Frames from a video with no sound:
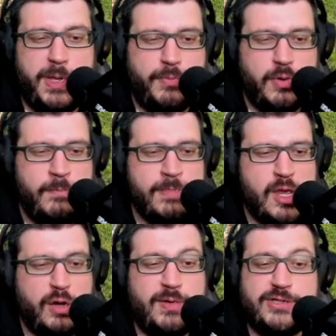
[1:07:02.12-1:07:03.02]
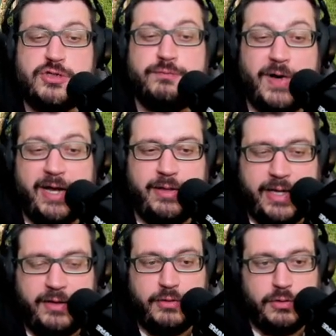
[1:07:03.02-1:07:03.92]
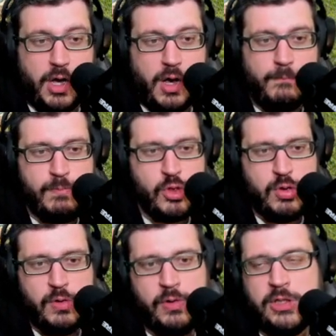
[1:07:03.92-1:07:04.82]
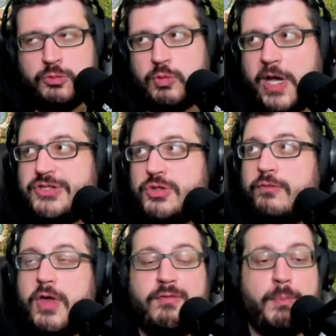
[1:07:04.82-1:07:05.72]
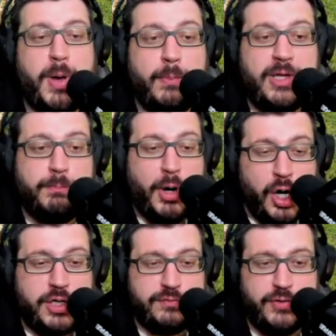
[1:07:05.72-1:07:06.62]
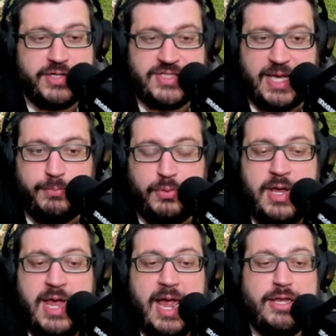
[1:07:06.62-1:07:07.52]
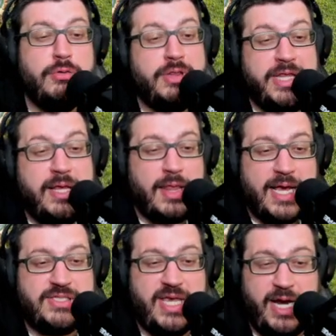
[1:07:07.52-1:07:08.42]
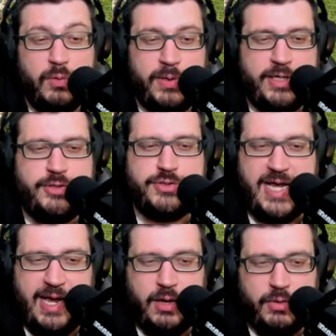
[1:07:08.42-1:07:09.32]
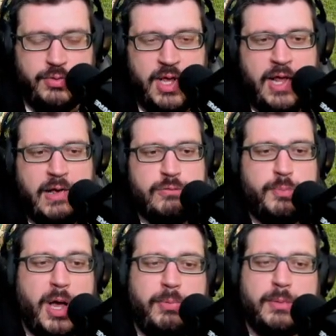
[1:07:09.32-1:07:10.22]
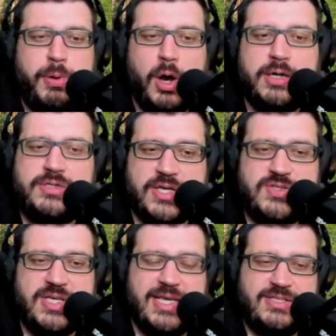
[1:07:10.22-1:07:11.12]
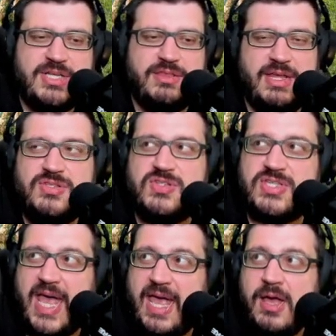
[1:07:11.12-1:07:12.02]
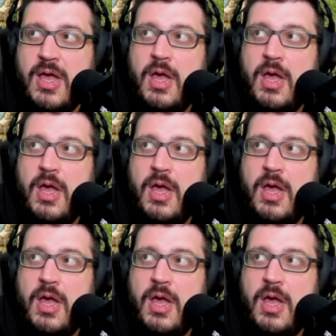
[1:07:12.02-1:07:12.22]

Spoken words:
people unless they're violating the law, right? So if you have a public park, for example, and you legalize heroin in your town, the public park doesn't get to then say,